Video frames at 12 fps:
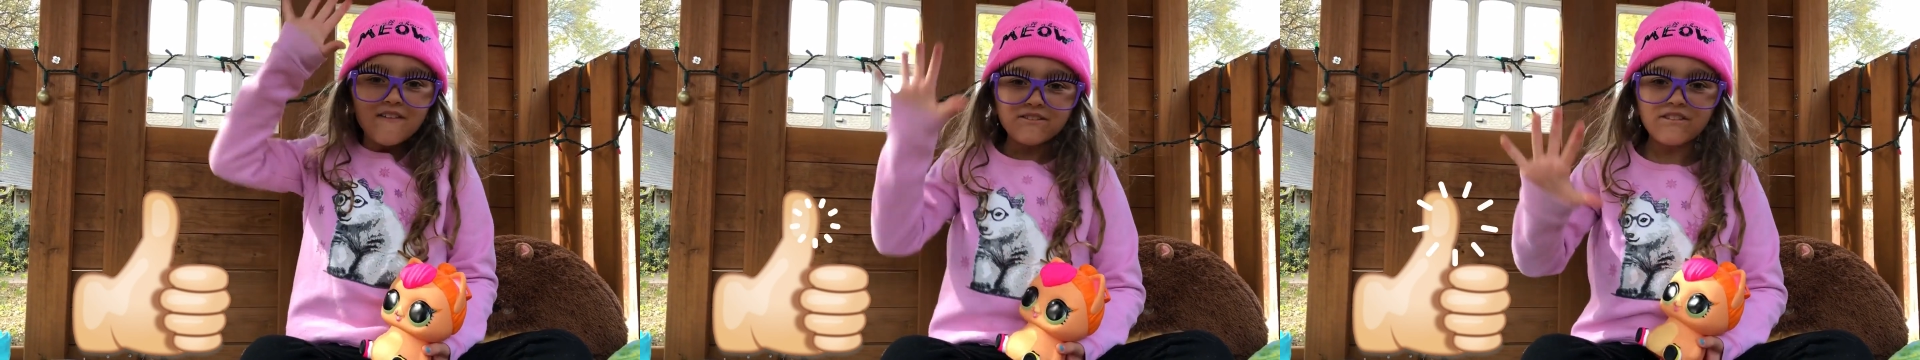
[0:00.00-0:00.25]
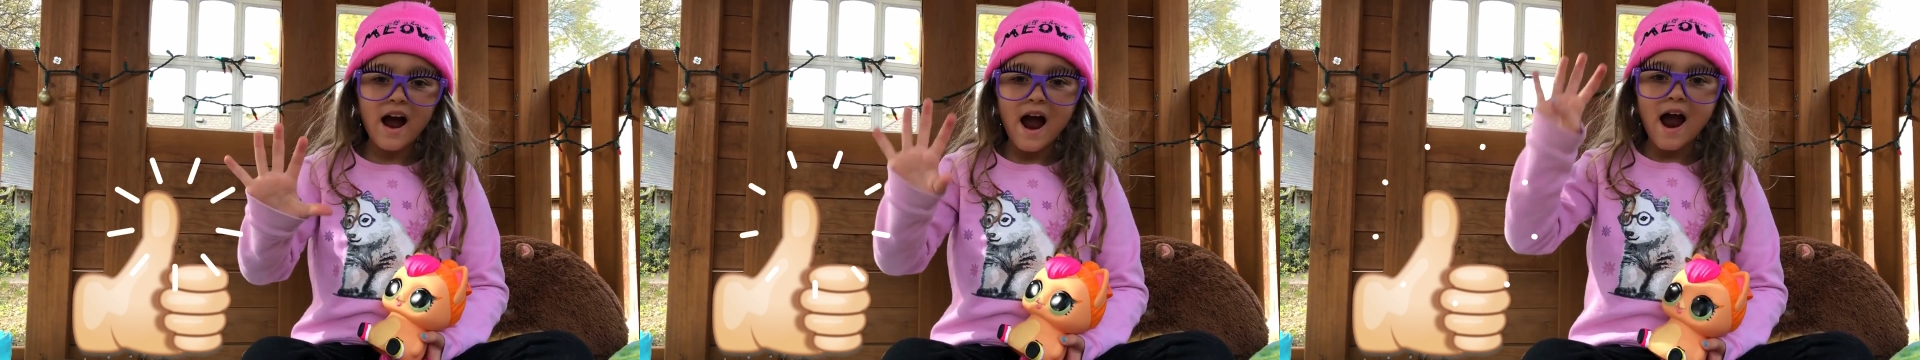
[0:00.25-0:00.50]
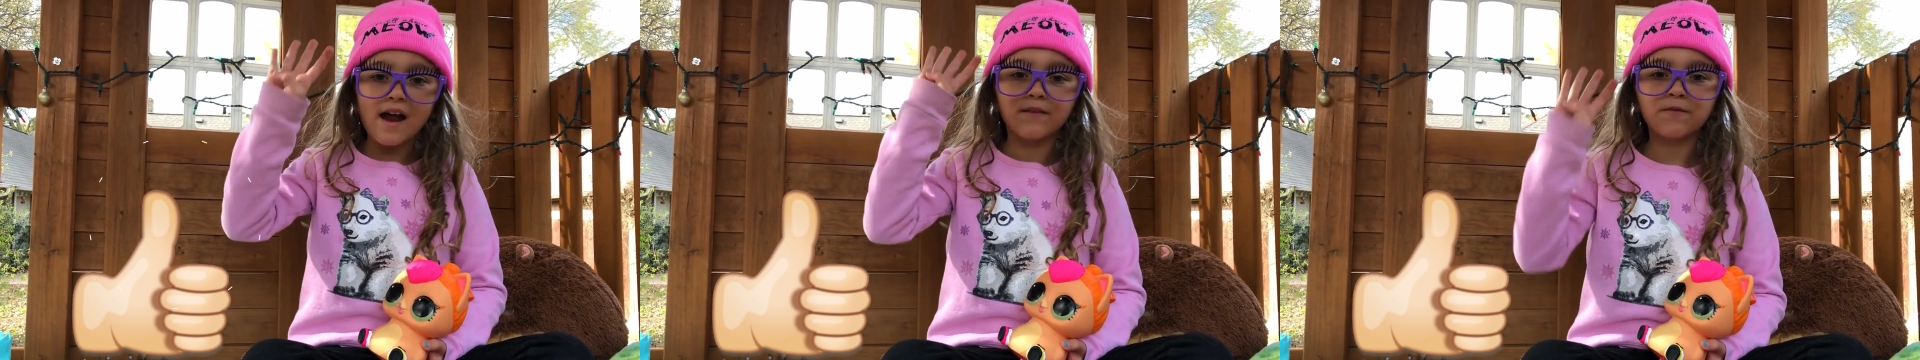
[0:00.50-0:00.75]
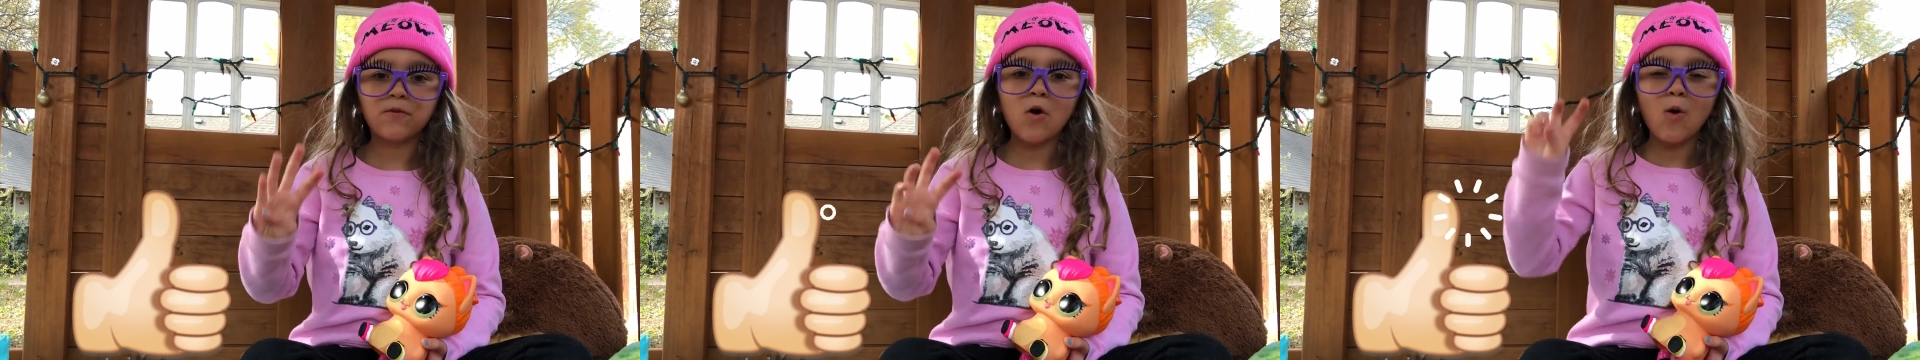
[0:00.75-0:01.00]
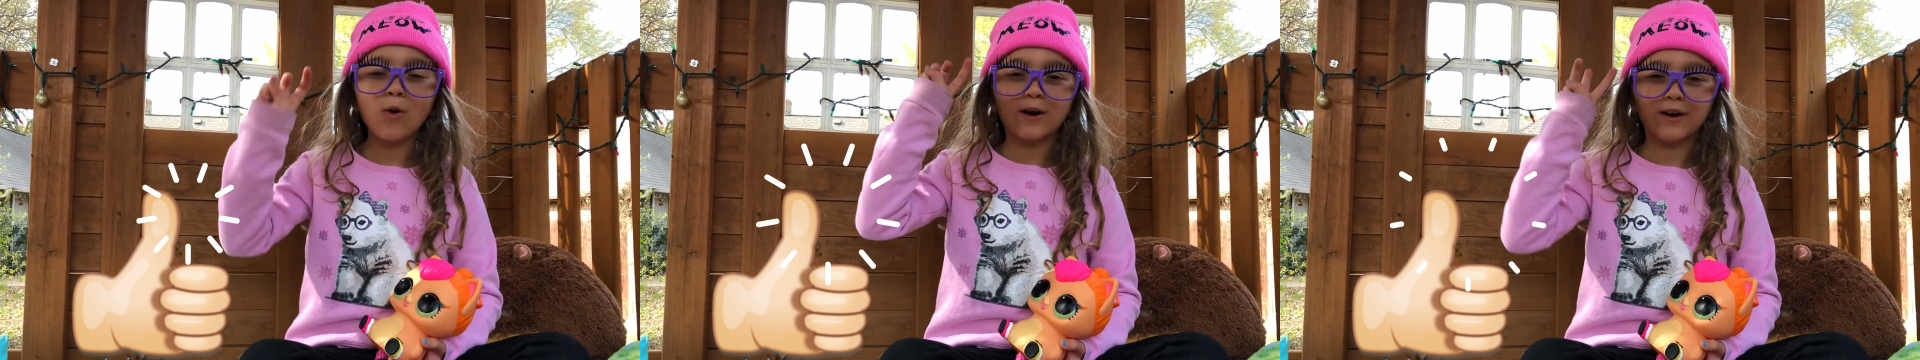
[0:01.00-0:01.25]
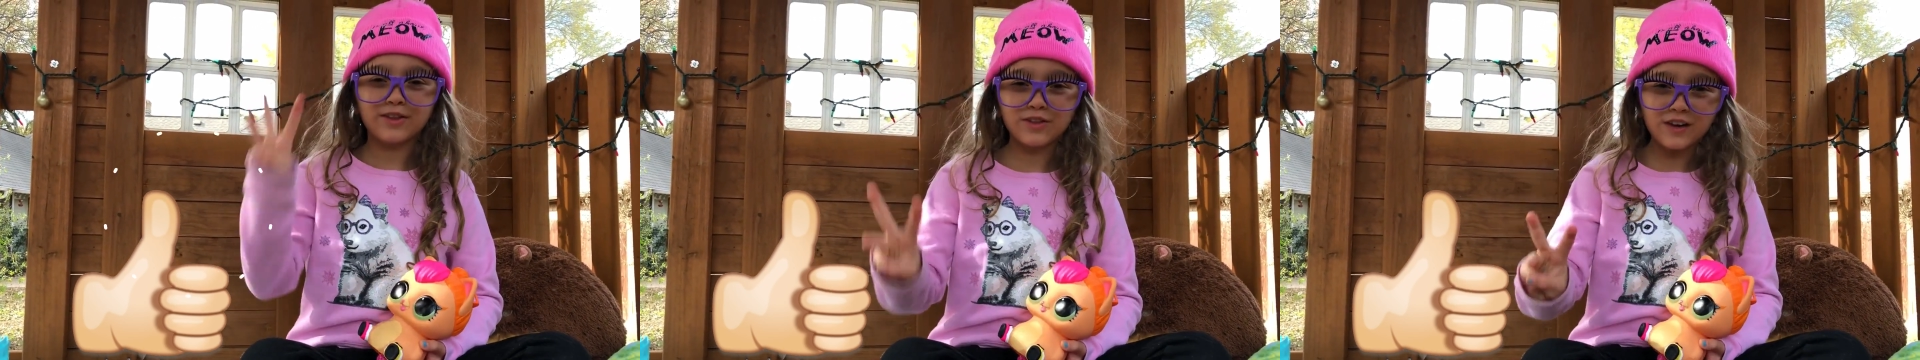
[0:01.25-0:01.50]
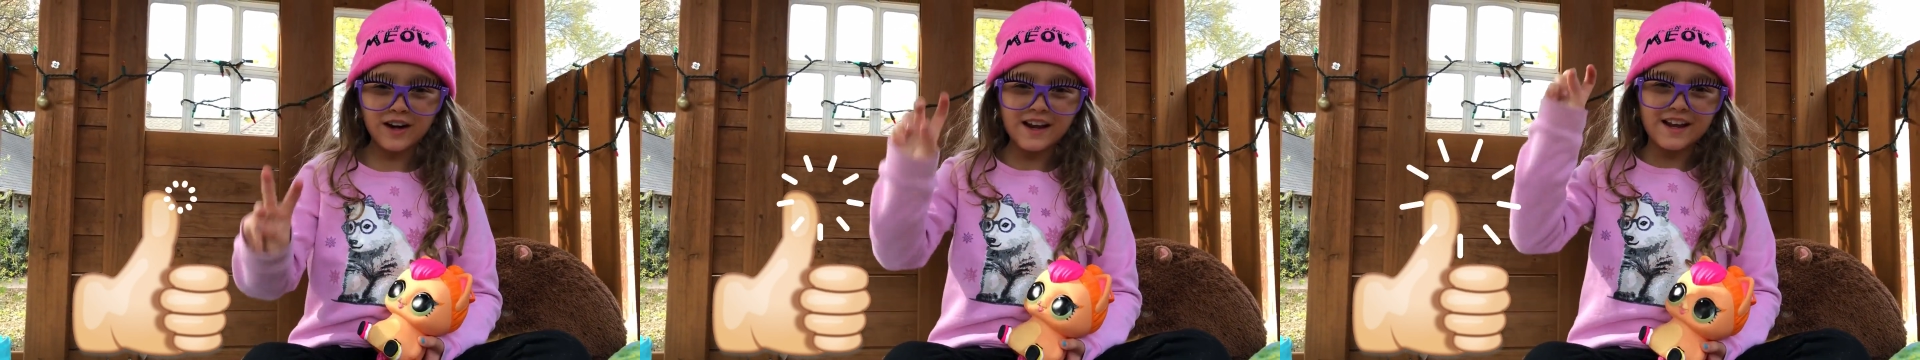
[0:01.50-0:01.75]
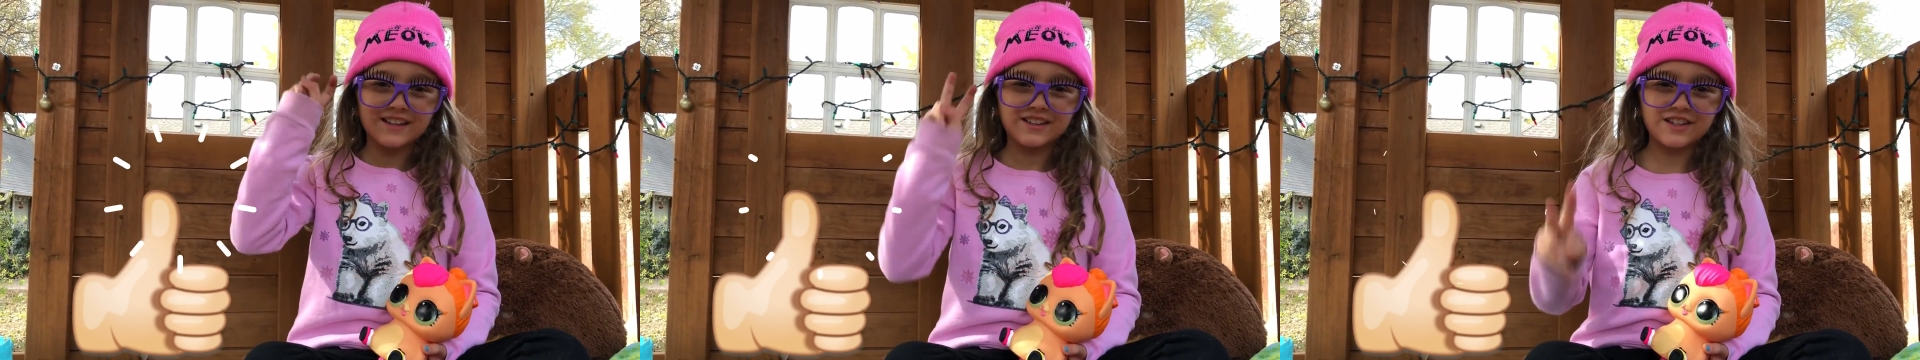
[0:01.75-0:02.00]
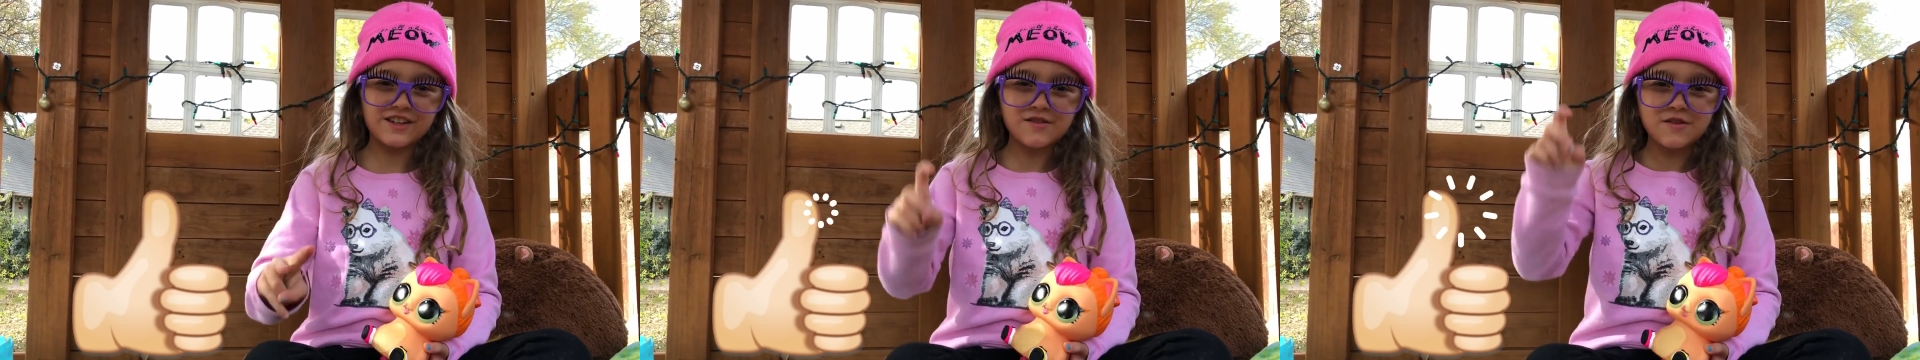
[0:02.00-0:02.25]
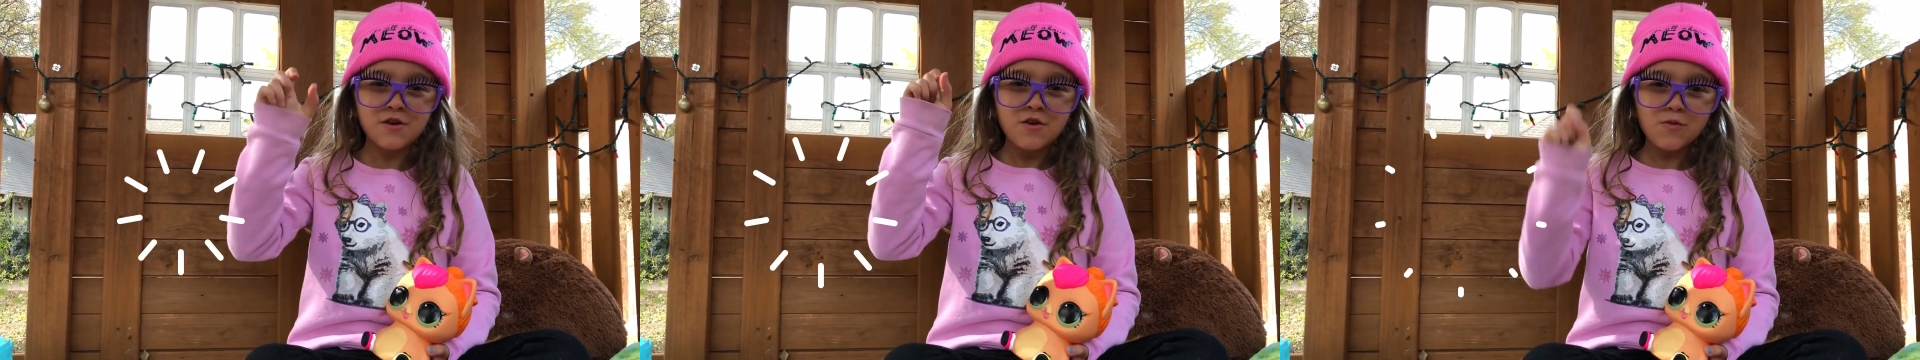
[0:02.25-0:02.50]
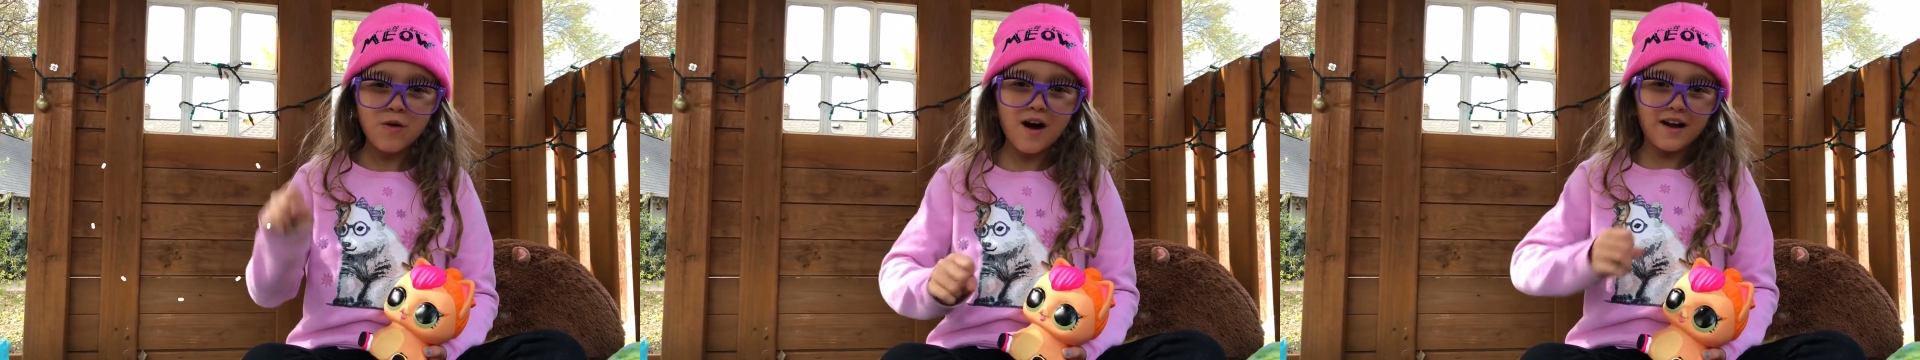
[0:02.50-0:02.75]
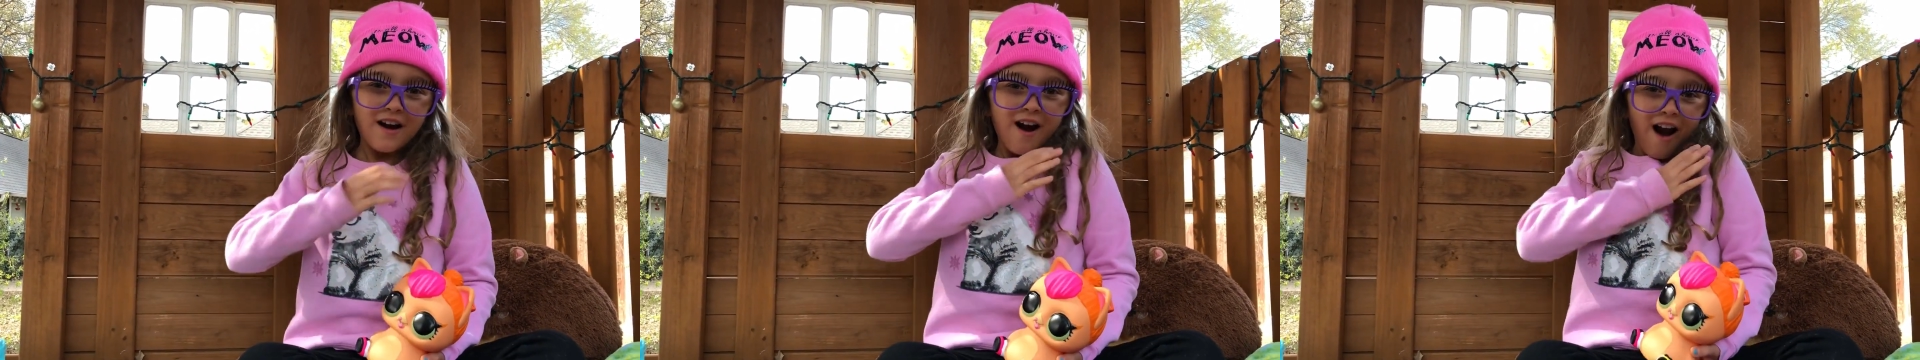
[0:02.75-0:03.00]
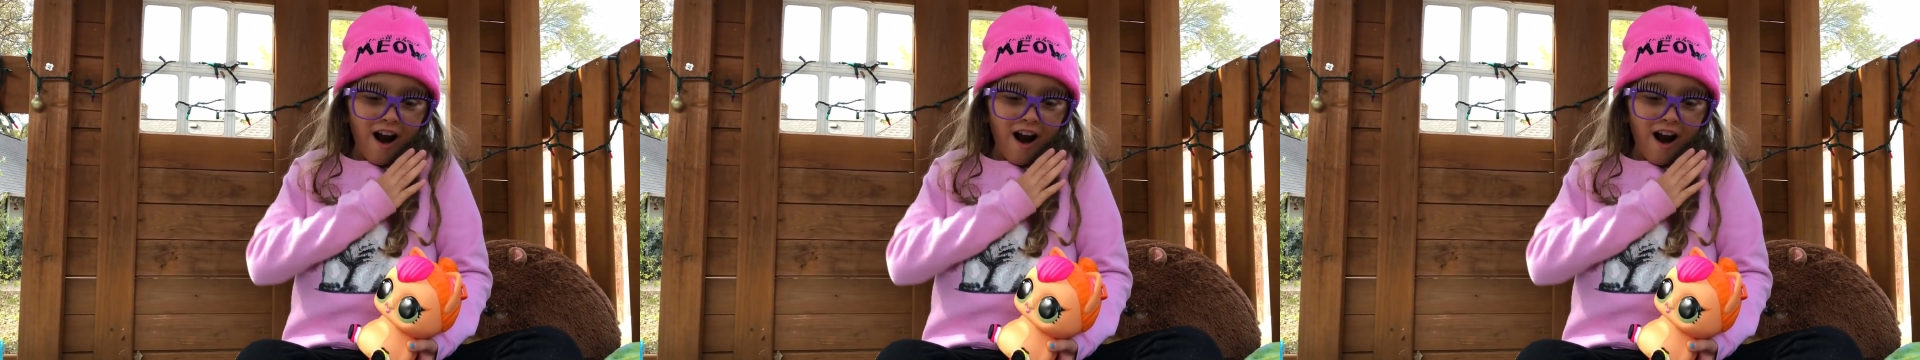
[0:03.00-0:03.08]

Five, four, three, two, one.